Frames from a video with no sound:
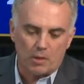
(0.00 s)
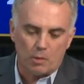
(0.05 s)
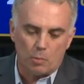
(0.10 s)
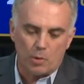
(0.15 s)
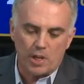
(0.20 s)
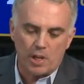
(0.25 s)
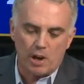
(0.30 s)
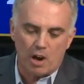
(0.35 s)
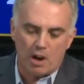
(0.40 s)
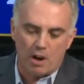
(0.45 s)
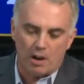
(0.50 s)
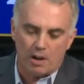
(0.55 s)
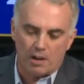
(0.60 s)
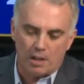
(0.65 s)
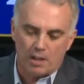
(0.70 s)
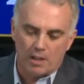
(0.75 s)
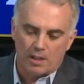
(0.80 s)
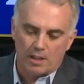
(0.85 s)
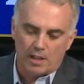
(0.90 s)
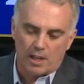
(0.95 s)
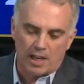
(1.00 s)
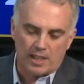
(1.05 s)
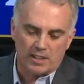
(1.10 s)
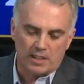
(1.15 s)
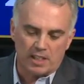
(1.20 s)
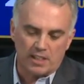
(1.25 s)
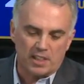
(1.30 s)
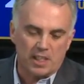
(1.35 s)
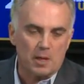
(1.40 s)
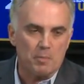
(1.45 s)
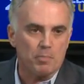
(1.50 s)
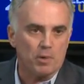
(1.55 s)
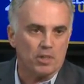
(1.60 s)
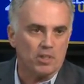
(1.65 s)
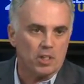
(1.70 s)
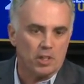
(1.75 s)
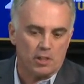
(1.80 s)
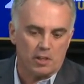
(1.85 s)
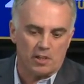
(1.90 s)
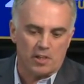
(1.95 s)
We are as I said,
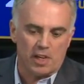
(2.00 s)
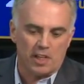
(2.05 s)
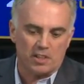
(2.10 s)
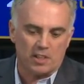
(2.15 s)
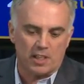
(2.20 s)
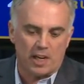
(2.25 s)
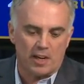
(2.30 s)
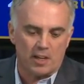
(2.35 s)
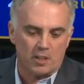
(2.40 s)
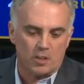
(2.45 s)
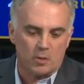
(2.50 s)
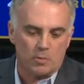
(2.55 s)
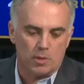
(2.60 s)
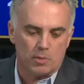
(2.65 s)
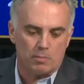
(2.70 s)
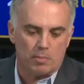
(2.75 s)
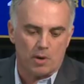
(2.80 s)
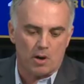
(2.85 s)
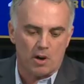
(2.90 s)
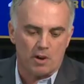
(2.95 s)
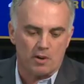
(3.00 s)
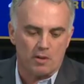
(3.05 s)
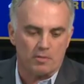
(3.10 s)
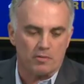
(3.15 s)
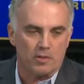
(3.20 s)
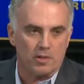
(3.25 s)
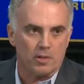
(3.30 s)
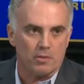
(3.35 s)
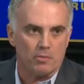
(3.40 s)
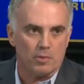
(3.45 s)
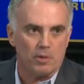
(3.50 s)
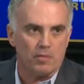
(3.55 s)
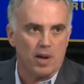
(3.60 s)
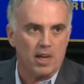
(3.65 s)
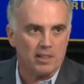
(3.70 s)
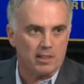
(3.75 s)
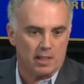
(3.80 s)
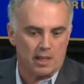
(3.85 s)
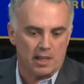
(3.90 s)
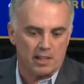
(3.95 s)
particularly excited to be part of the
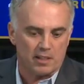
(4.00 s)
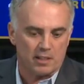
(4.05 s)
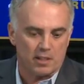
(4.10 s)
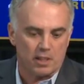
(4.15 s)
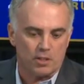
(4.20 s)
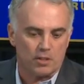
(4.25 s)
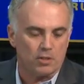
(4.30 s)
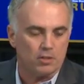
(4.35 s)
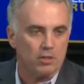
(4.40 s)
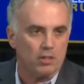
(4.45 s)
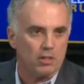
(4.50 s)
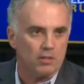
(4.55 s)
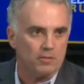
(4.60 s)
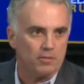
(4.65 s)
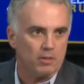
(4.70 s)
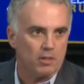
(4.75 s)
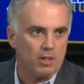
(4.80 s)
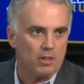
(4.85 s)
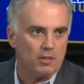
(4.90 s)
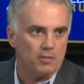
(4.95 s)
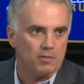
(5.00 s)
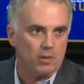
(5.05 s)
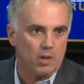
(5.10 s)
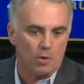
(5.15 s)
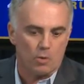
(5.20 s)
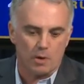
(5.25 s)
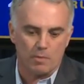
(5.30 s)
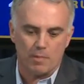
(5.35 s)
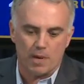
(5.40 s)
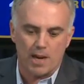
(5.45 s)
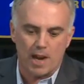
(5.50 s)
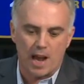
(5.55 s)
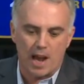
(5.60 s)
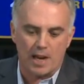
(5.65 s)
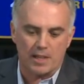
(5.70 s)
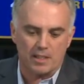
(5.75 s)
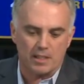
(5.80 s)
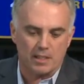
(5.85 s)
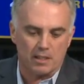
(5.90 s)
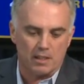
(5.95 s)
revitalization of, of lower
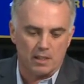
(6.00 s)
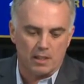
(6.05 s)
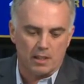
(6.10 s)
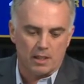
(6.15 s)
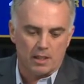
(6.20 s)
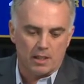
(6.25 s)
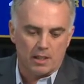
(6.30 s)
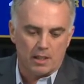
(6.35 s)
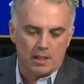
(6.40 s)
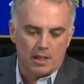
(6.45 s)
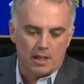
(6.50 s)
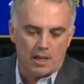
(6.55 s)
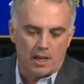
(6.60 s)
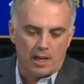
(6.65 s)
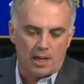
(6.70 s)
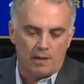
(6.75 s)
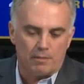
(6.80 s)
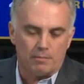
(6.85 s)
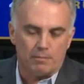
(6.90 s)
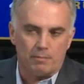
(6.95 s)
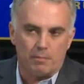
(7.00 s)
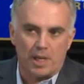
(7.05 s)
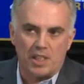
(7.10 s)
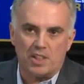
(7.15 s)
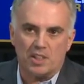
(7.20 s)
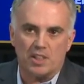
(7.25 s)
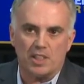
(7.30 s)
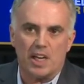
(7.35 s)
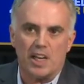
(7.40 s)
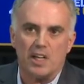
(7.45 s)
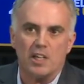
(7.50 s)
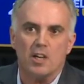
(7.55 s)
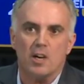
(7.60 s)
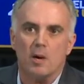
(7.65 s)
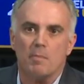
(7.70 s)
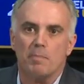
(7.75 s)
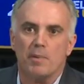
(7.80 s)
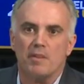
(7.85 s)
Manhattan. Uh, by setting up